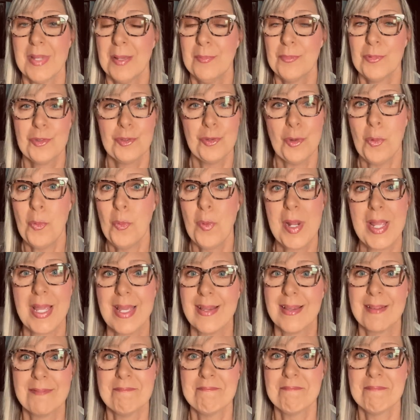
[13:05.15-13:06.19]
I'm so
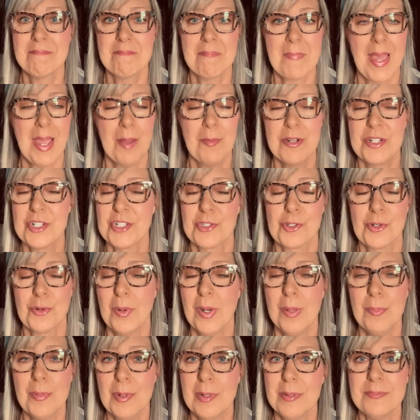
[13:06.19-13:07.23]
weak. I would just
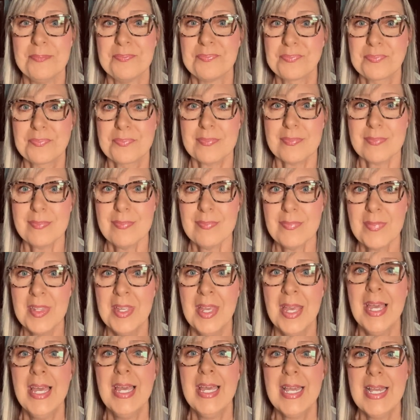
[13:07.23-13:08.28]
crumble.
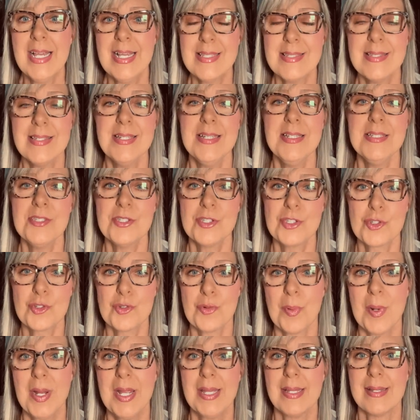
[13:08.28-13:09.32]
It's his
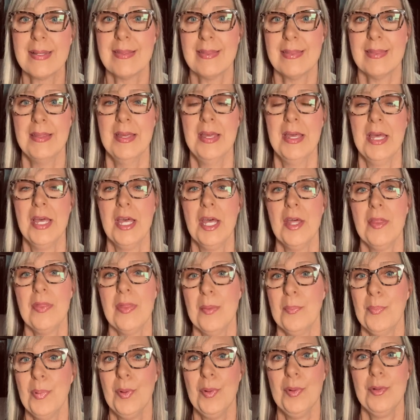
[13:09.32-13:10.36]
strength
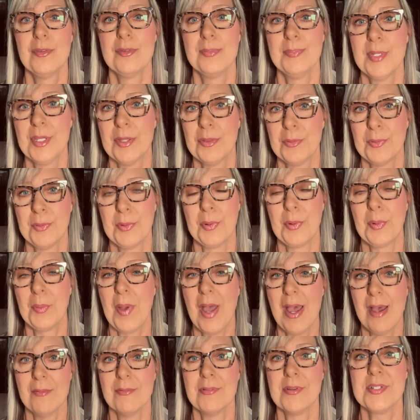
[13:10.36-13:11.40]
that pulls me through
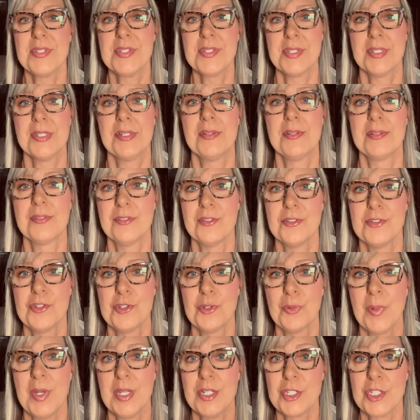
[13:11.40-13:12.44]
every single
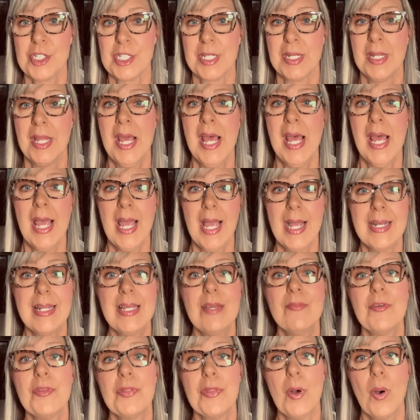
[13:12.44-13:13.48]
situation. And
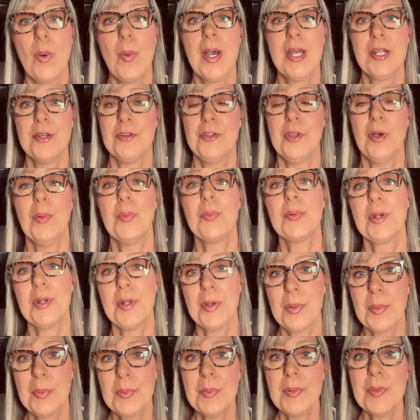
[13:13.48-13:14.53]
even though I don't
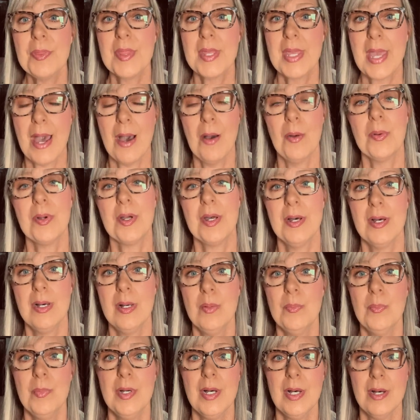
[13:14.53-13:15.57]
know the
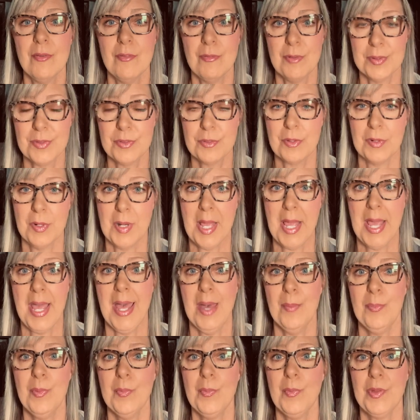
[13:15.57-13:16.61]
outcome of what's going to
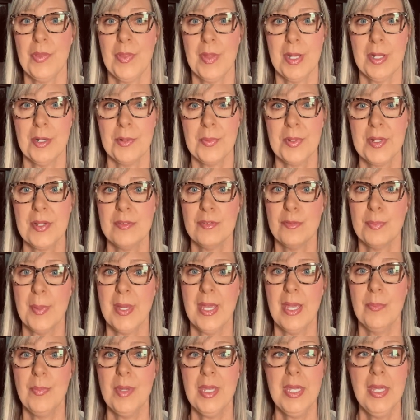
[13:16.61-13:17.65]
happen with Andrea's
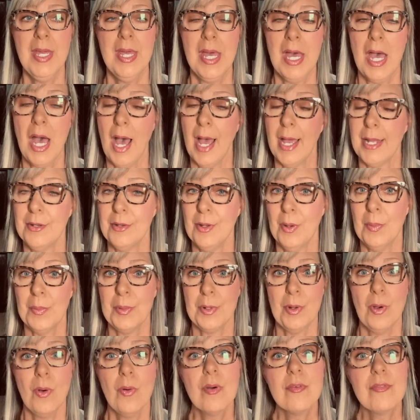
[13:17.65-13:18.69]
baby, I don't
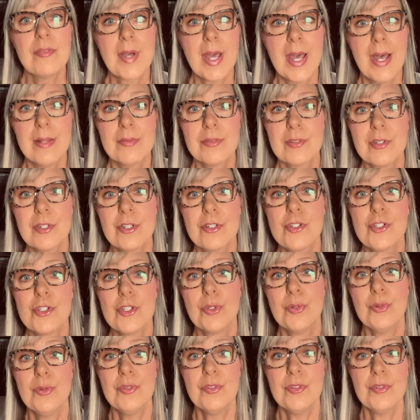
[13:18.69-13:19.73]
know if God's going to
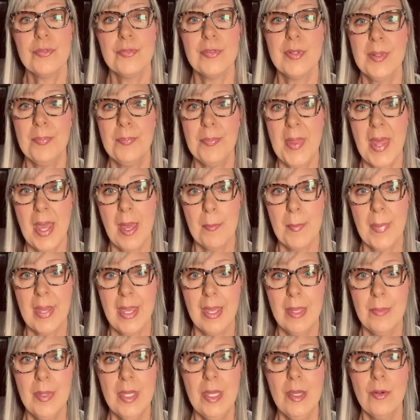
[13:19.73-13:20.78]
choose to flip that
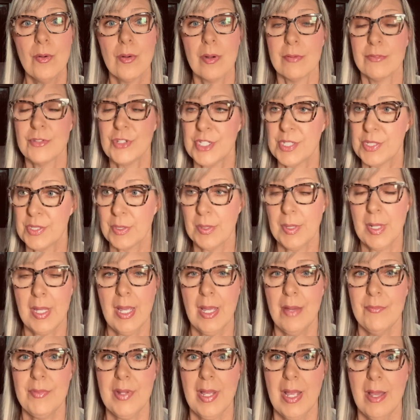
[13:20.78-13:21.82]
baby or if she's going
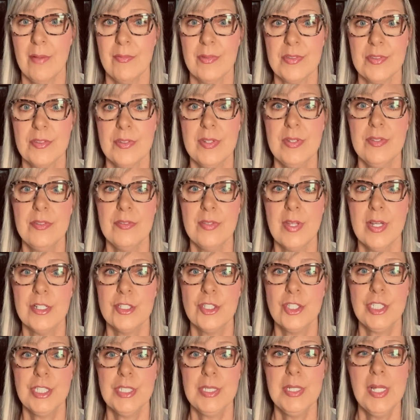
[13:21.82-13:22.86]
to have a
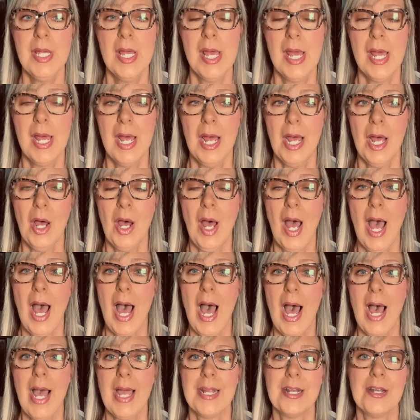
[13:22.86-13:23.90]
C-section.
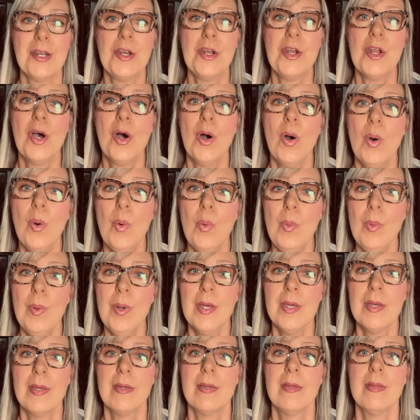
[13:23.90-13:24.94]
I know
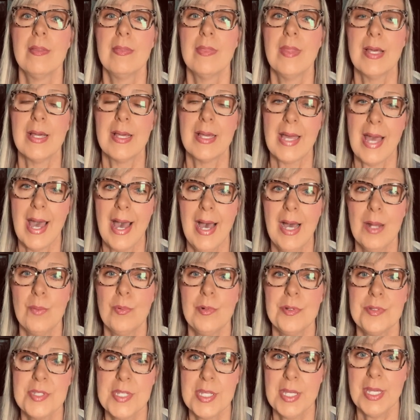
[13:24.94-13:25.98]
that God
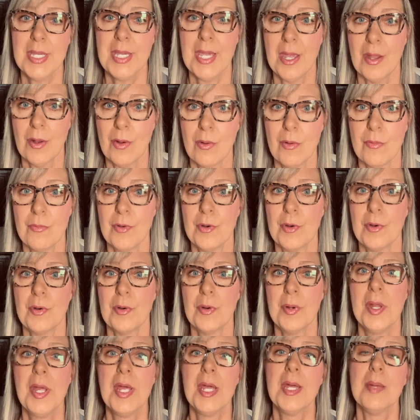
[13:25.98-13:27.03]
will take care of
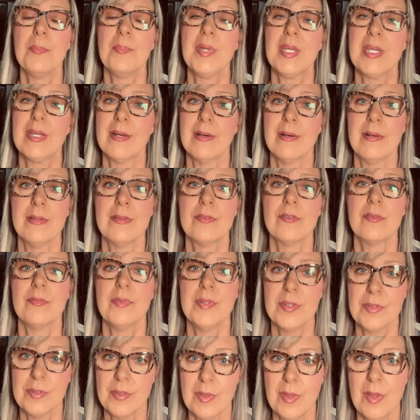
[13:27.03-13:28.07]
her because of
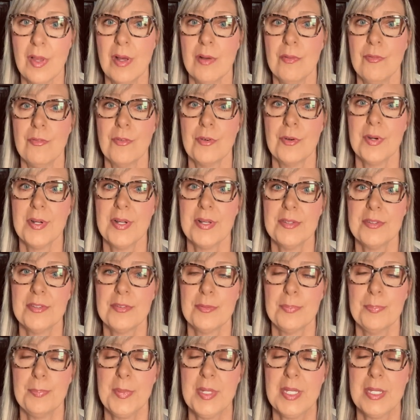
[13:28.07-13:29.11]
his love for
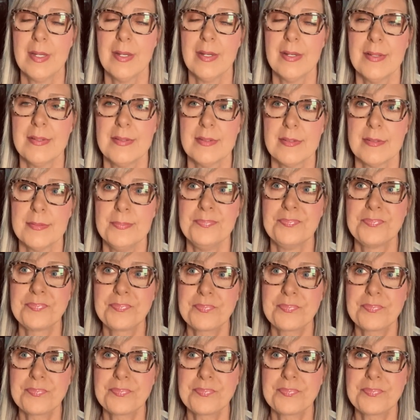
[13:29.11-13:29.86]
us, because